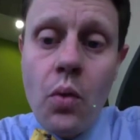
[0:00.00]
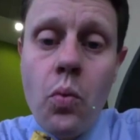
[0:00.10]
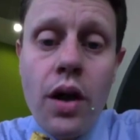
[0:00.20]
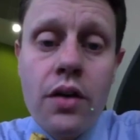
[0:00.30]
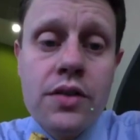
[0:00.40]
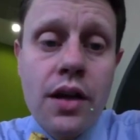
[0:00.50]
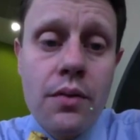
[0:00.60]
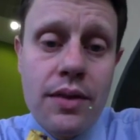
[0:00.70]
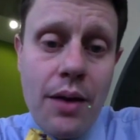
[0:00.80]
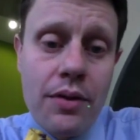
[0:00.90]
What goes
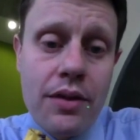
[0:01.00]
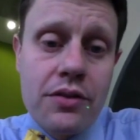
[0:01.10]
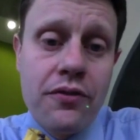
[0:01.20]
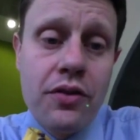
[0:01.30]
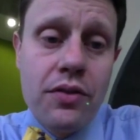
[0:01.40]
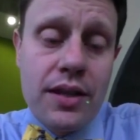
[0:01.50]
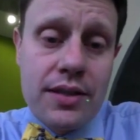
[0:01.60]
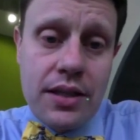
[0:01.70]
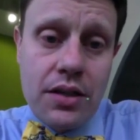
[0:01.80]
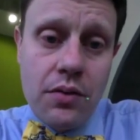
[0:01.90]
on with that? Well, there's a few
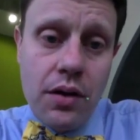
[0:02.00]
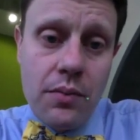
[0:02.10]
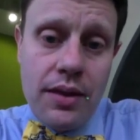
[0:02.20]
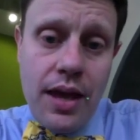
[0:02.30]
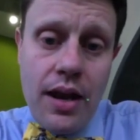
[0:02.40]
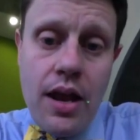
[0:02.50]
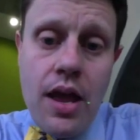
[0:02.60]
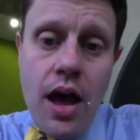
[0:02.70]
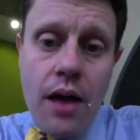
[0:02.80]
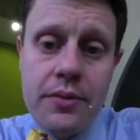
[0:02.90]
things that go on with that.
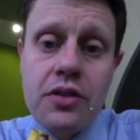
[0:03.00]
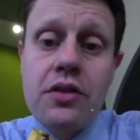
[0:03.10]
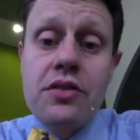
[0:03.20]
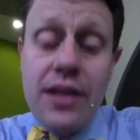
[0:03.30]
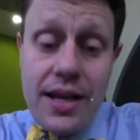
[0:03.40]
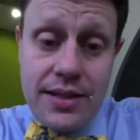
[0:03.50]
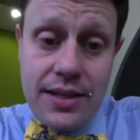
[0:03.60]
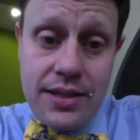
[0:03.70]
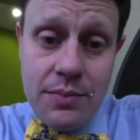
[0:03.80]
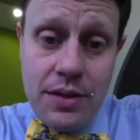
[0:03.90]
Um, so there's less
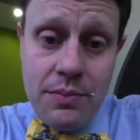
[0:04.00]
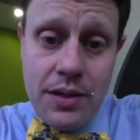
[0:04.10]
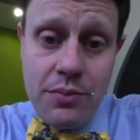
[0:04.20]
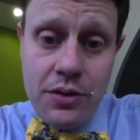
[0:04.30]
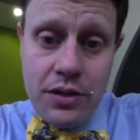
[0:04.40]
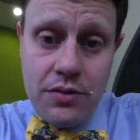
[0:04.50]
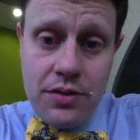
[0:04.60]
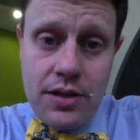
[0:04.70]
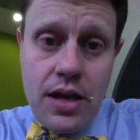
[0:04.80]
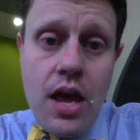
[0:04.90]
histamine being
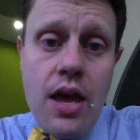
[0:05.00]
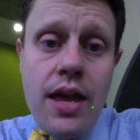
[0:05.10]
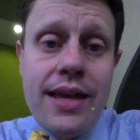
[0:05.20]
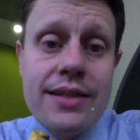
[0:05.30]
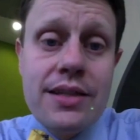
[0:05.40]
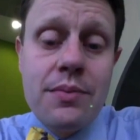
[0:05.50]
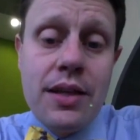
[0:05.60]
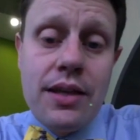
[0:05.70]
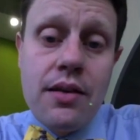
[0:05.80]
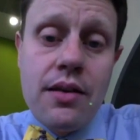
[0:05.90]
produced.
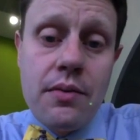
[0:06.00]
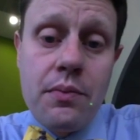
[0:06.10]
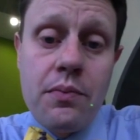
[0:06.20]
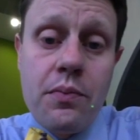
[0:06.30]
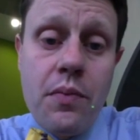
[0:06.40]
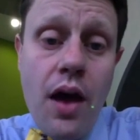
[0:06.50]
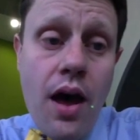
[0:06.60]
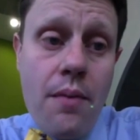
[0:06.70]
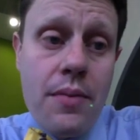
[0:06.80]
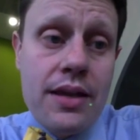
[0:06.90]
Histamine
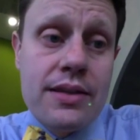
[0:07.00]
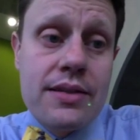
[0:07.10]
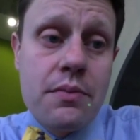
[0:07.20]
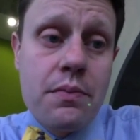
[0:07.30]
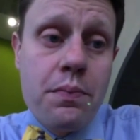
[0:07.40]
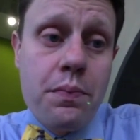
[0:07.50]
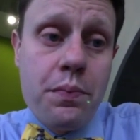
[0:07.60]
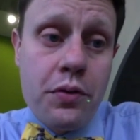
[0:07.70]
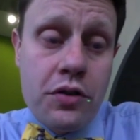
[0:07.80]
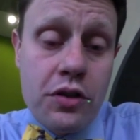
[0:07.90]
um, is
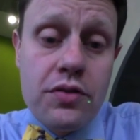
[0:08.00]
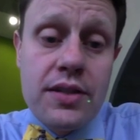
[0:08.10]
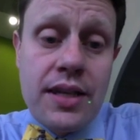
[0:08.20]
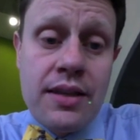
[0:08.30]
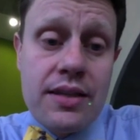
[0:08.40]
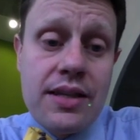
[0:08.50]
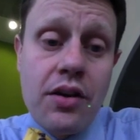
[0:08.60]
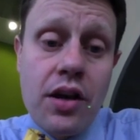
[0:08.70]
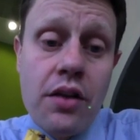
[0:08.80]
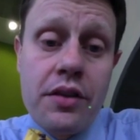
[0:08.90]
produced in this
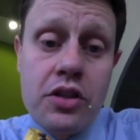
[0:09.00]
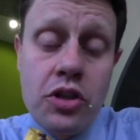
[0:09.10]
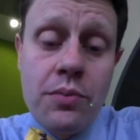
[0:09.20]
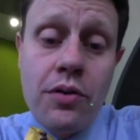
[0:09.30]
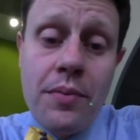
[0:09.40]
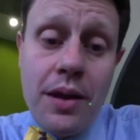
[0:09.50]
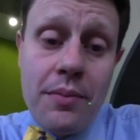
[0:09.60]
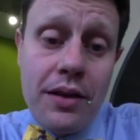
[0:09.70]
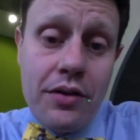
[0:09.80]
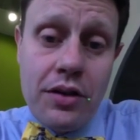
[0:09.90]
area called the tuberomammillary